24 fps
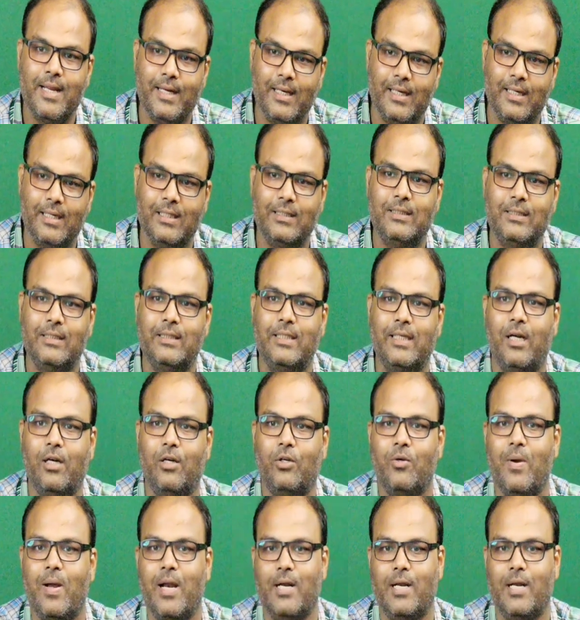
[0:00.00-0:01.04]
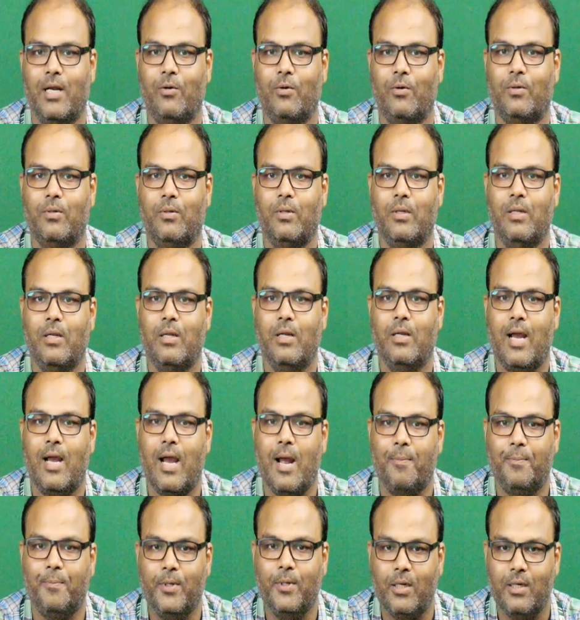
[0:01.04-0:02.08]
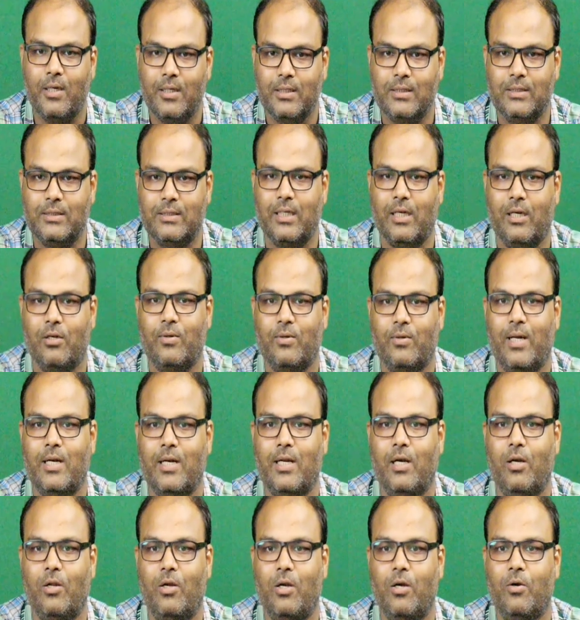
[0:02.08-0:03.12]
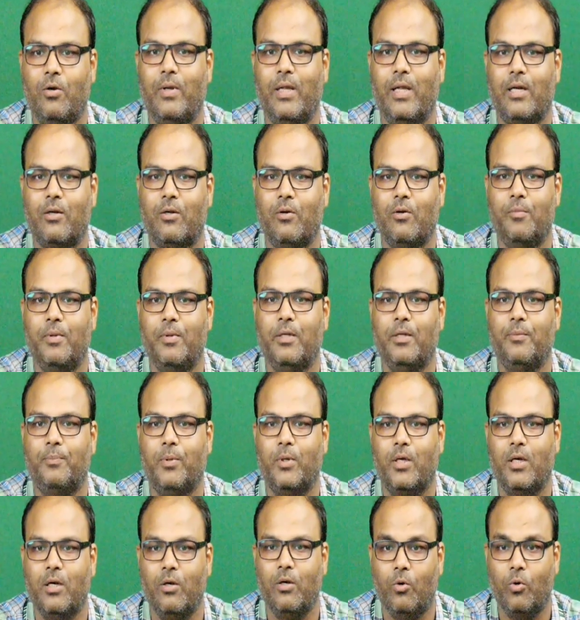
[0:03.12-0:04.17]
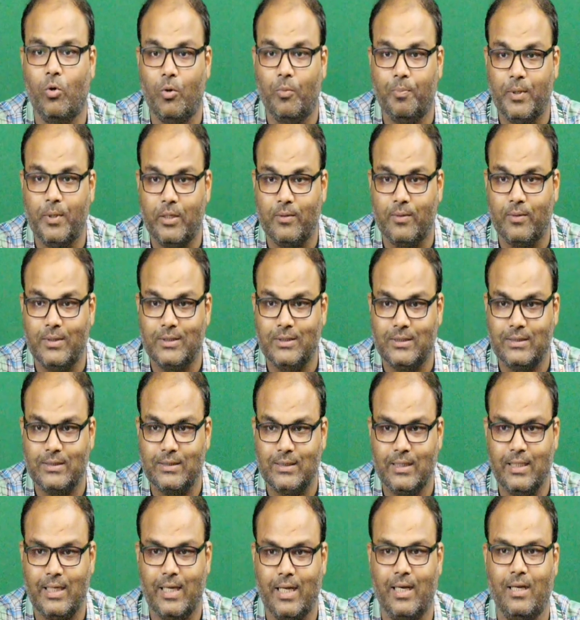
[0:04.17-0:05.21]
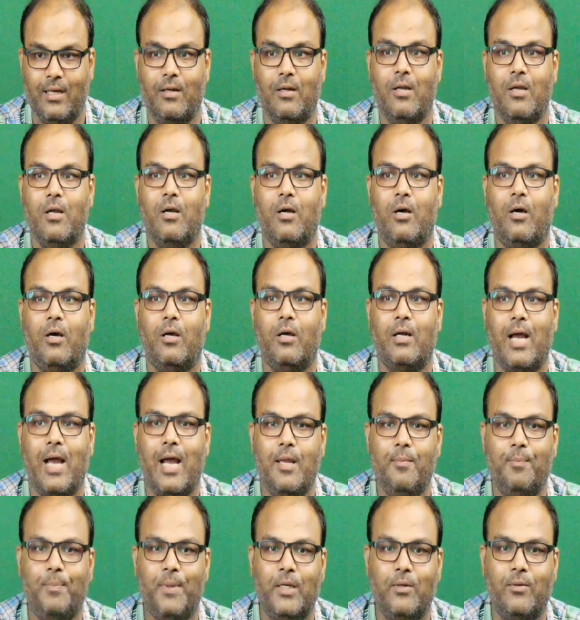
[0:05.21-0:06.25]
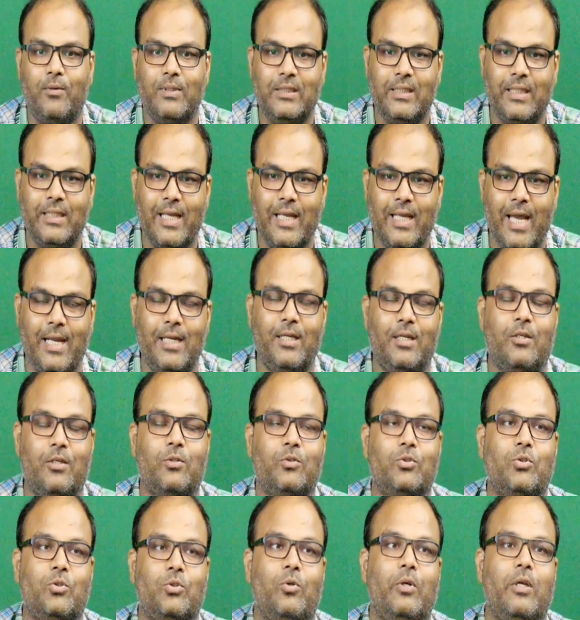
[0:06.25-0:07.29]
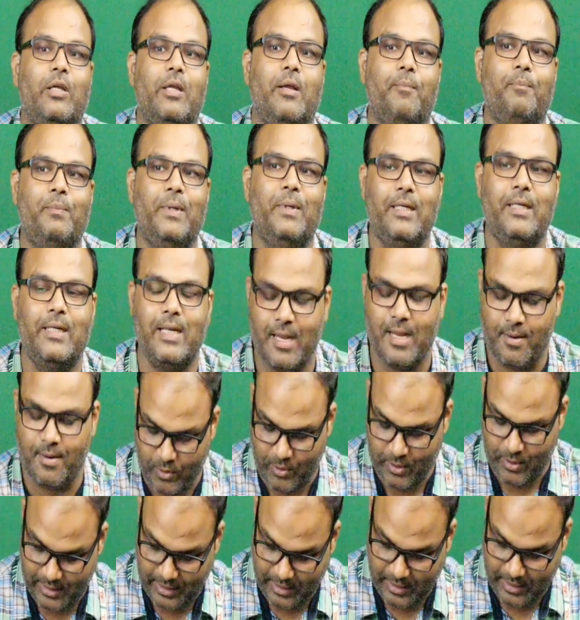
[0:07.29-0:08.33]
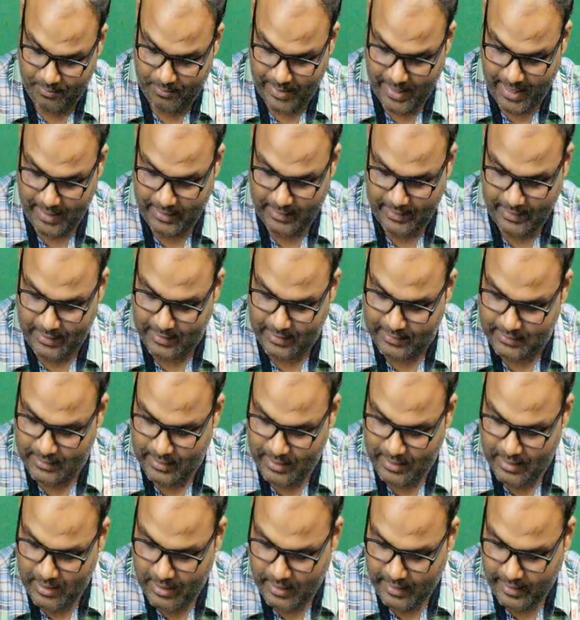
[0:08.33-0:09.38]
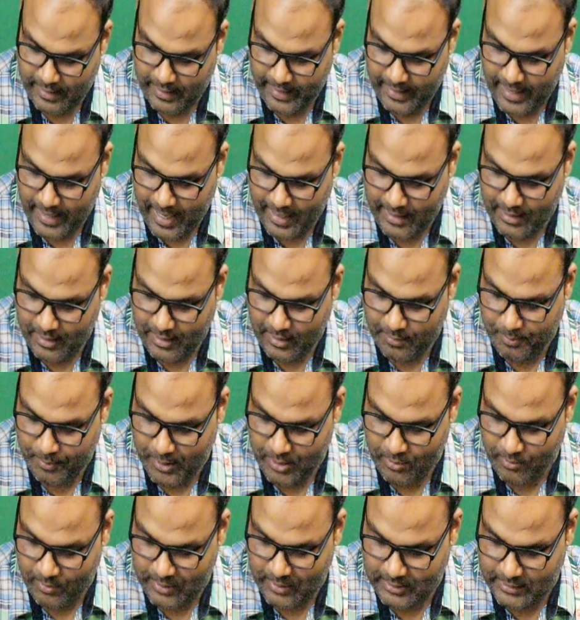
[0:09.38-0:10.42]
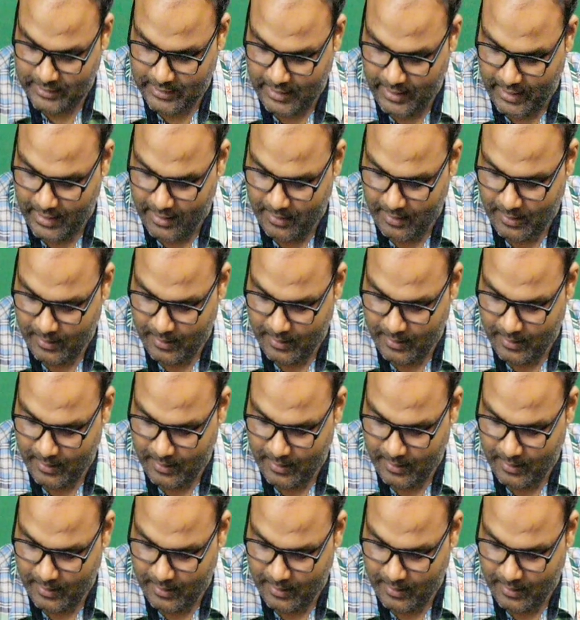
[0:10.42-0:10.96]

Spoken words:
it digital to analog. After digital to analog, we are going for low frequency signal or a high frequency carrier. So every time we will give like this, a carrier frequency